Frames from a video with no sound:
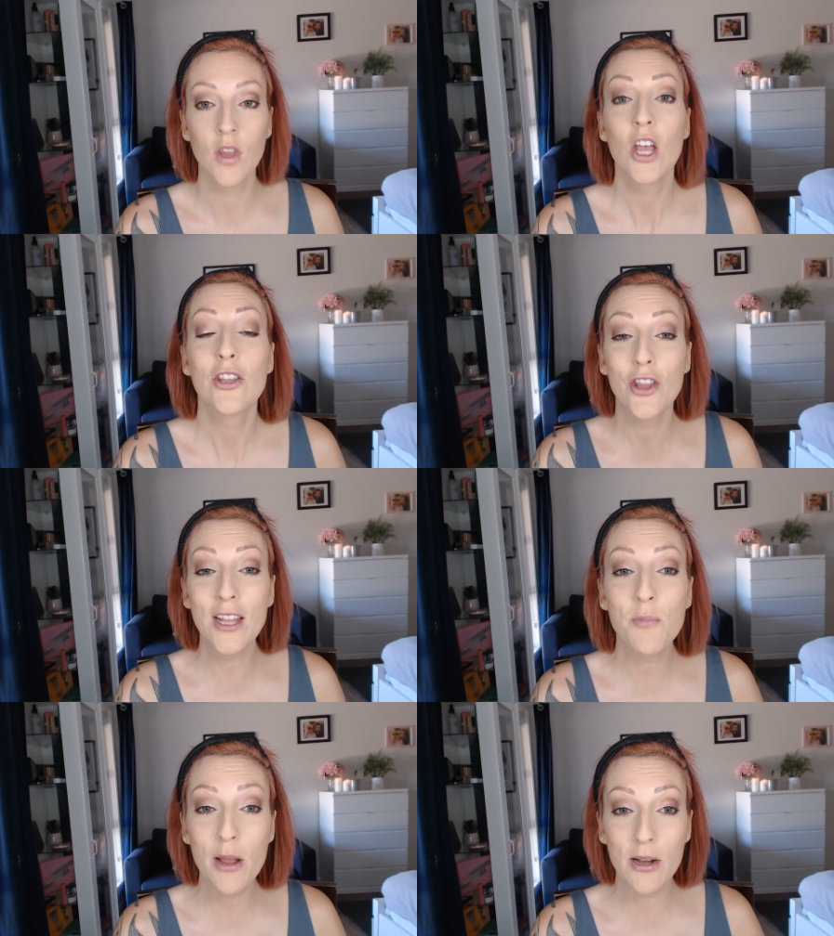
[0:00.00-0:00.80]
So
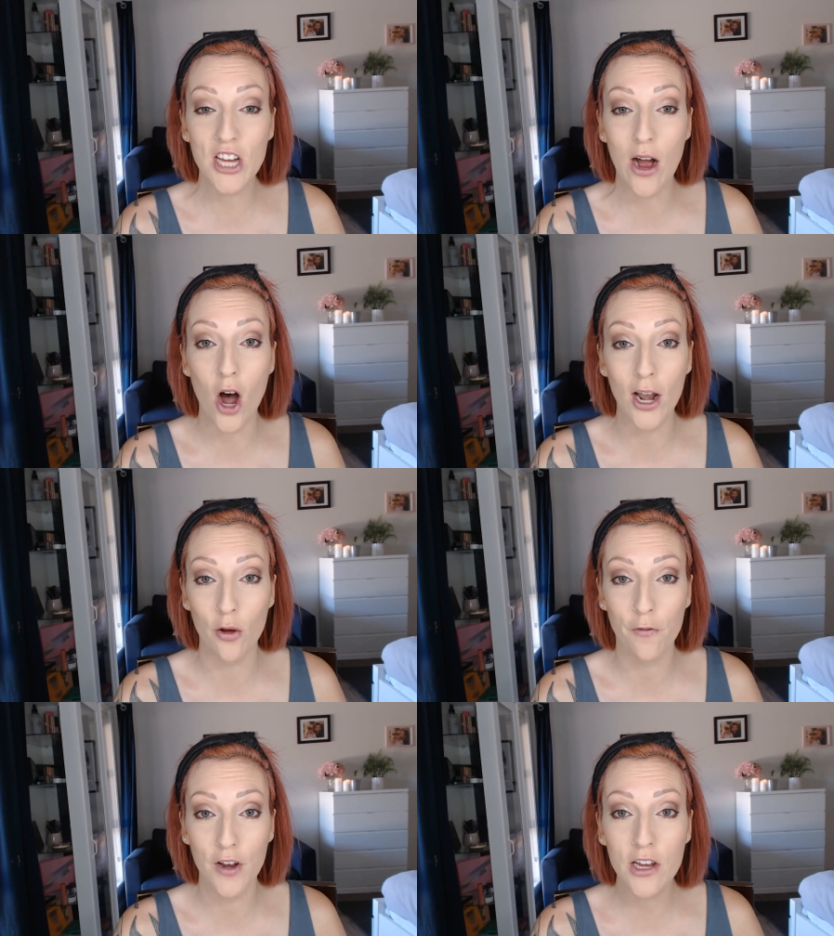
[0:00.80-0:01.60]
that's pretty much our eye
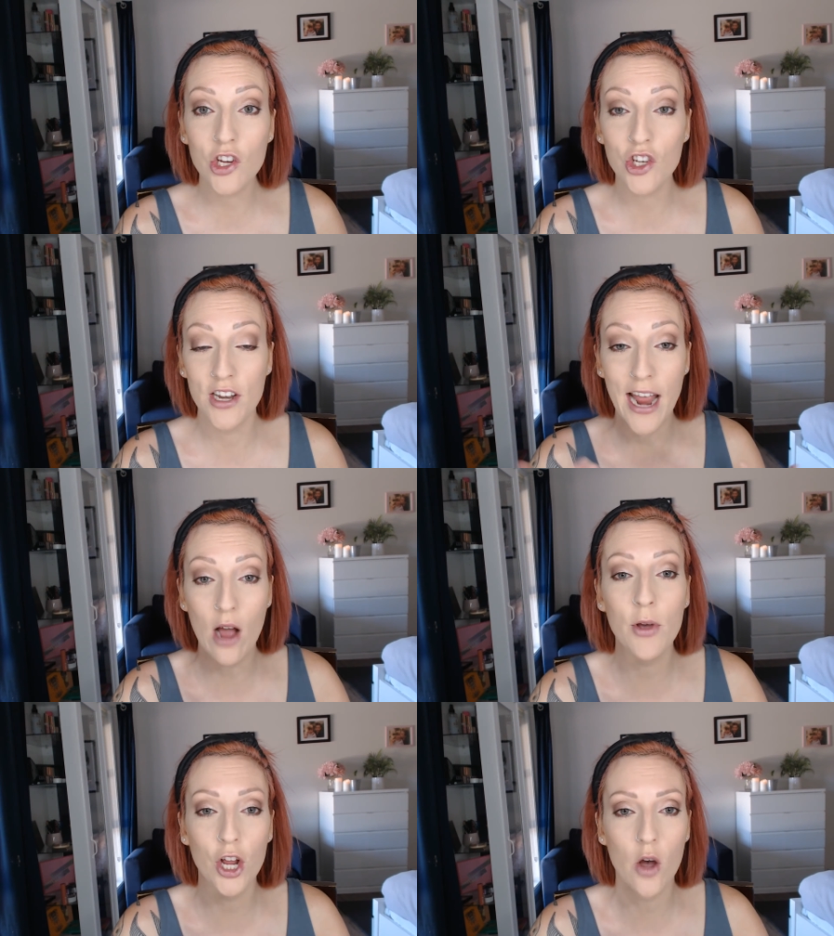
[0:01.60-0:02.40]
look finished. Now
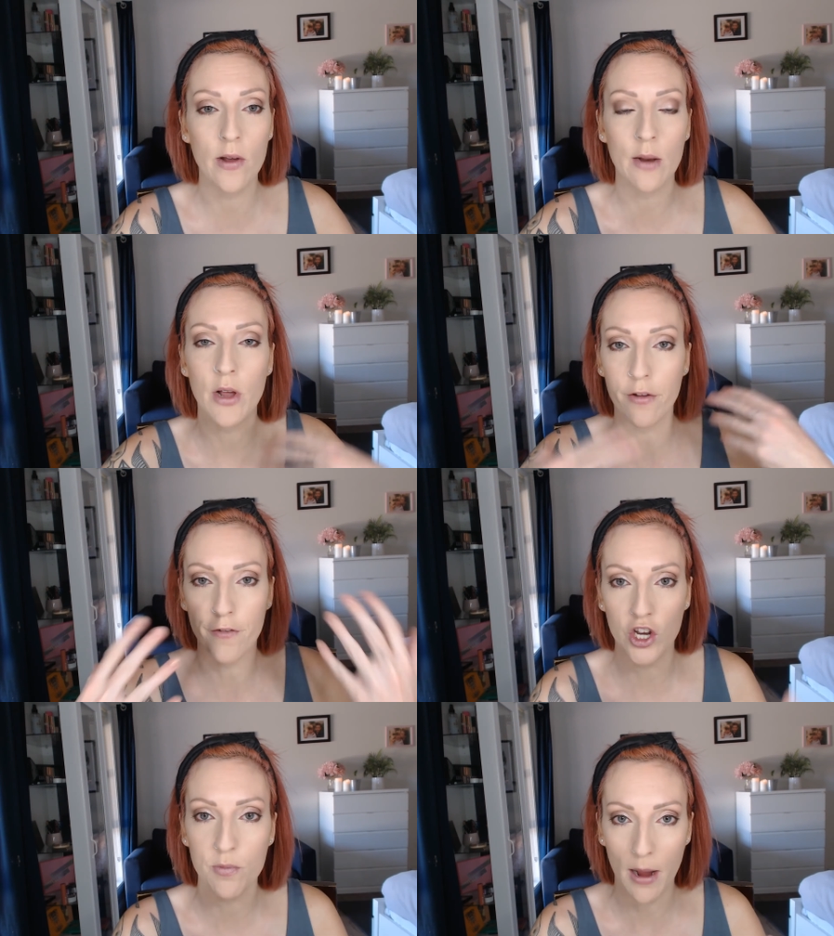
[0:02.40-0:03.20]
I'm going to go in and I'm going to
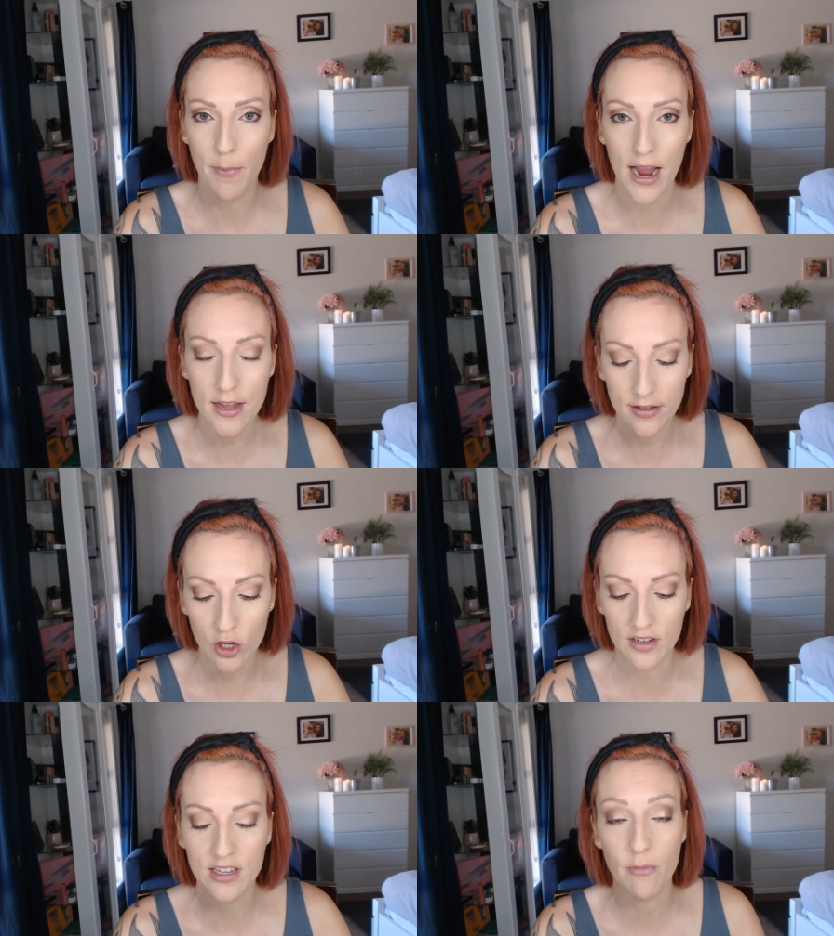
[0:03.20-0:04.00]
finish my base
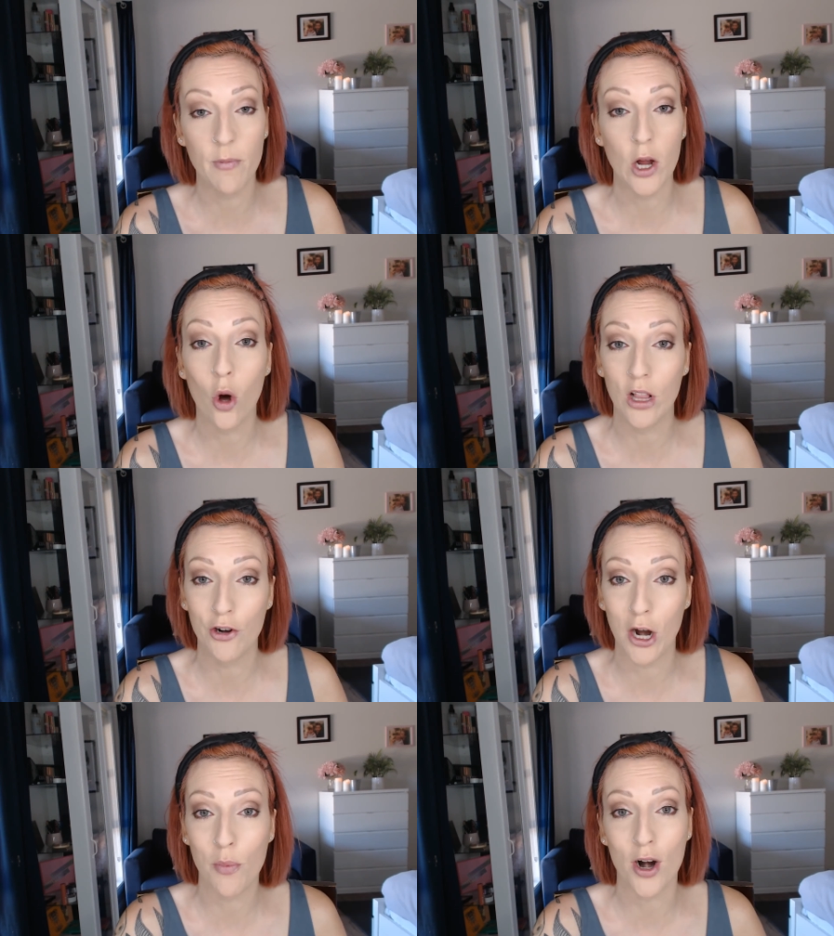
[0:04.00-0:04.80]
using some of my holy
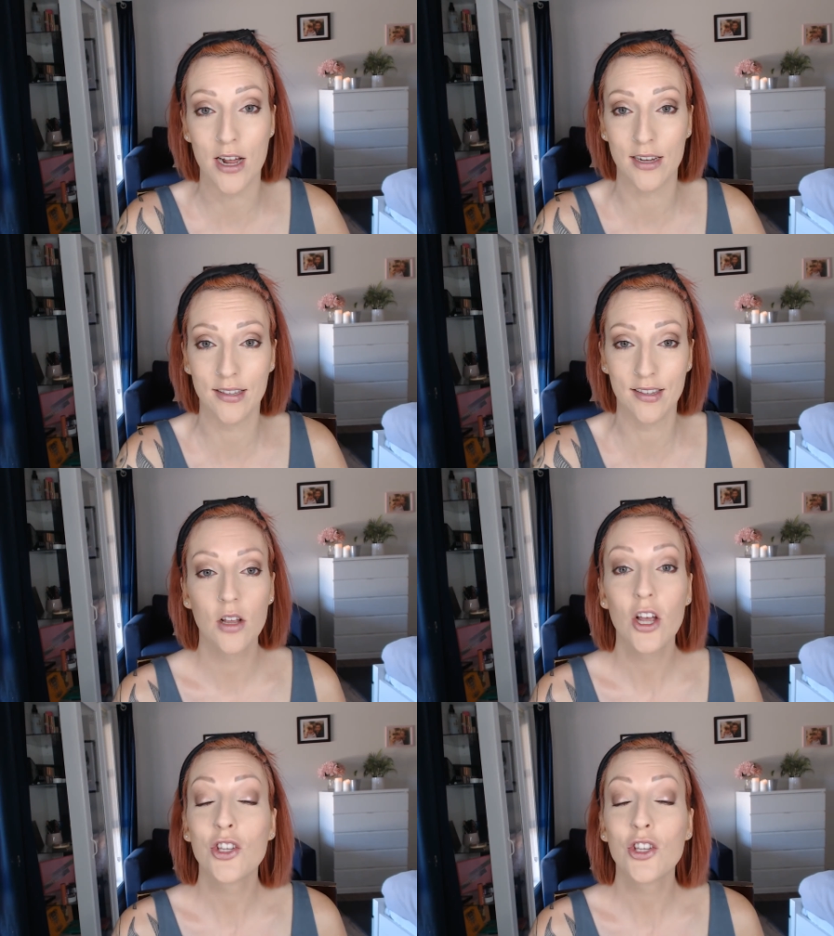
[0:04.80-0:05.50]
grail products.